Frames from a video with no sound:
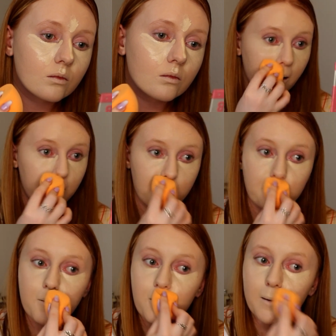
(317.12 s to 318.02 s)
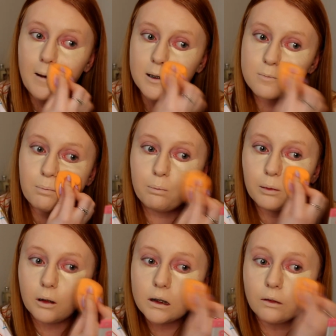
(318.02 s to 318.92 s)
Tell you what, that is
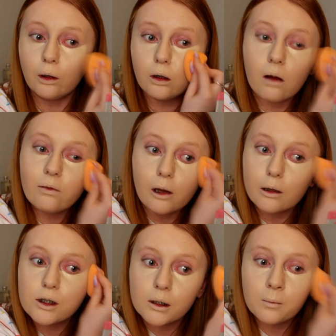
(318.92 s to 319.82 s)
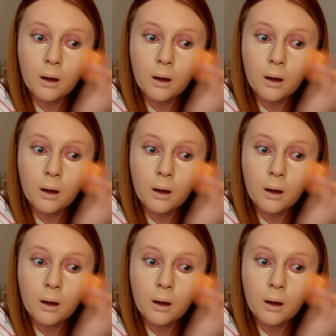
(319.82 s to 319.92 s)
bloody full coverage.